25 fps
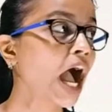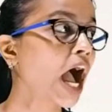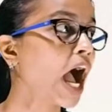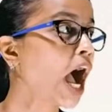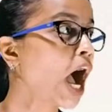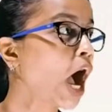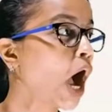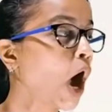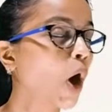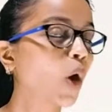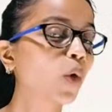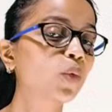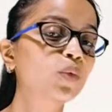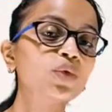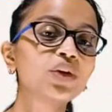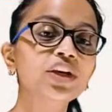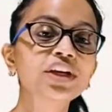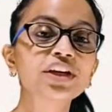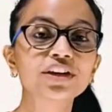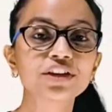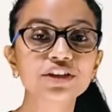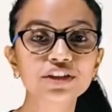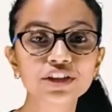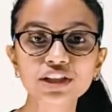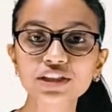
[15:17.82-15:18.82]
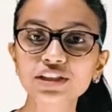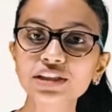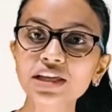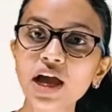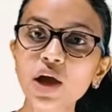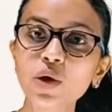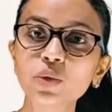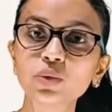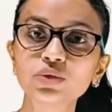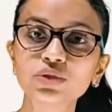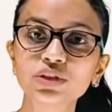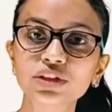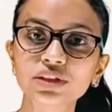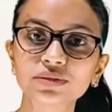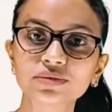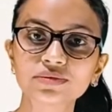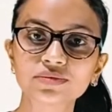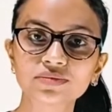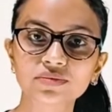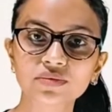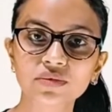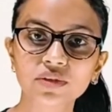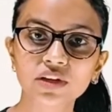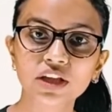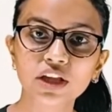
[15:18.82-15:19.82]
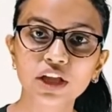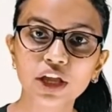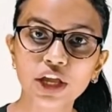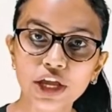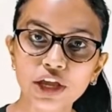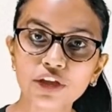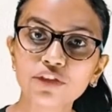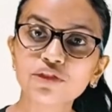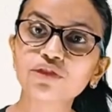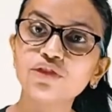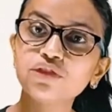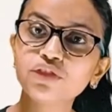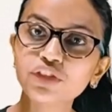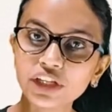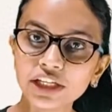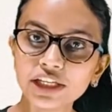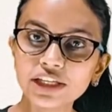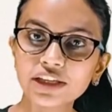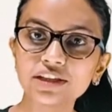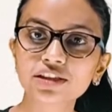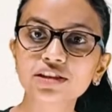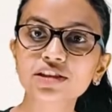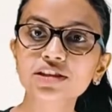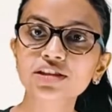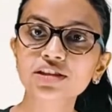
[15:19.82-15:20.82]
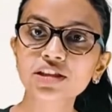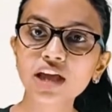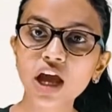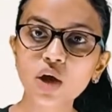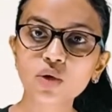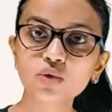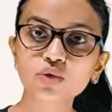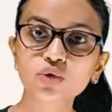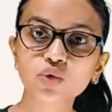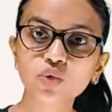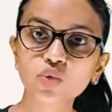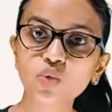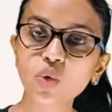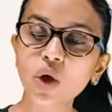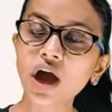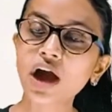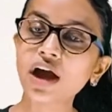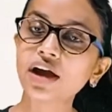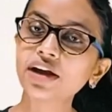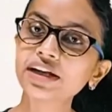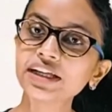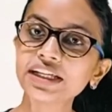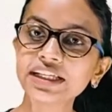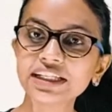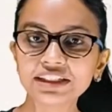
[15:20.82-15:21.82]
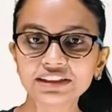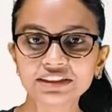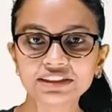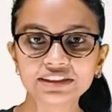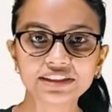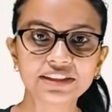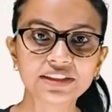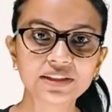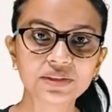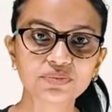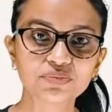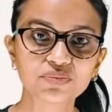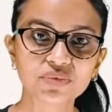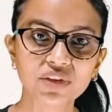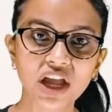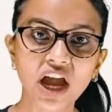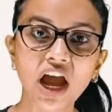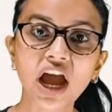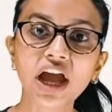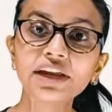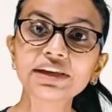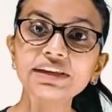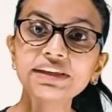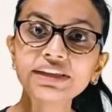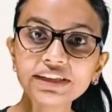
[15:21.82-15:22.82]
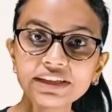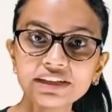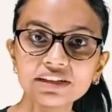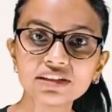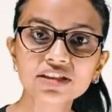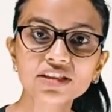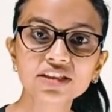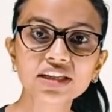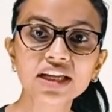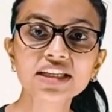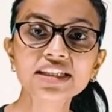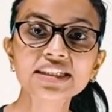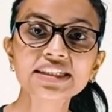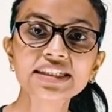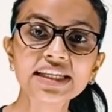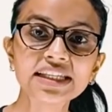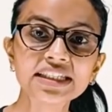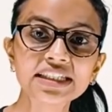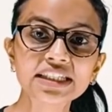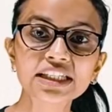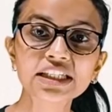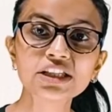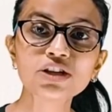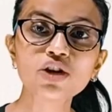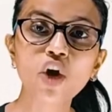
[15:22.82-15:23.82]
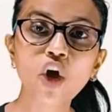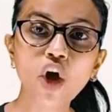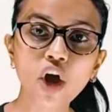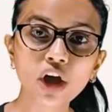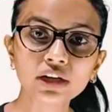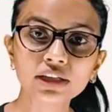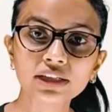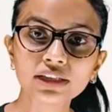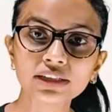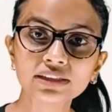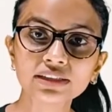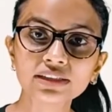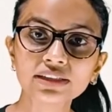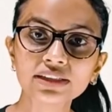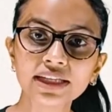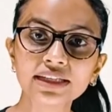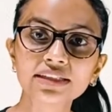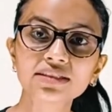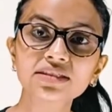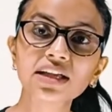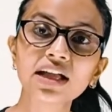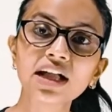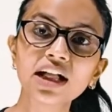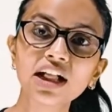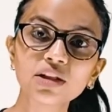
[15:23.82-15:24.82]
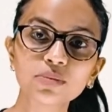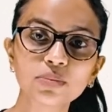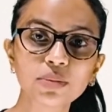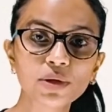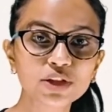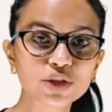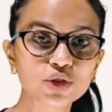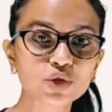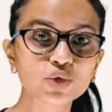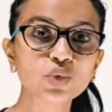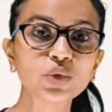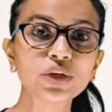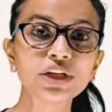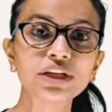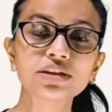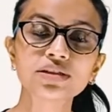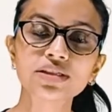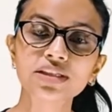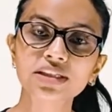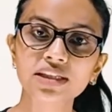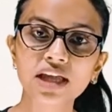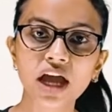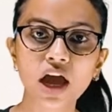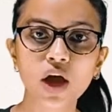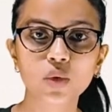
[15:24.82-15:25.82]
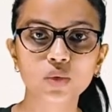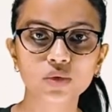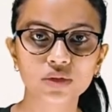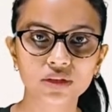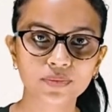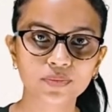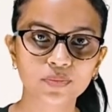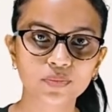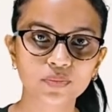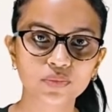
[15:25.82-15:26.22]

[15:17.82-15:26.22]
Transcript: How we hear the sound? We hear the sound through our ears. Our ears are sensory organs that help us to hear sound.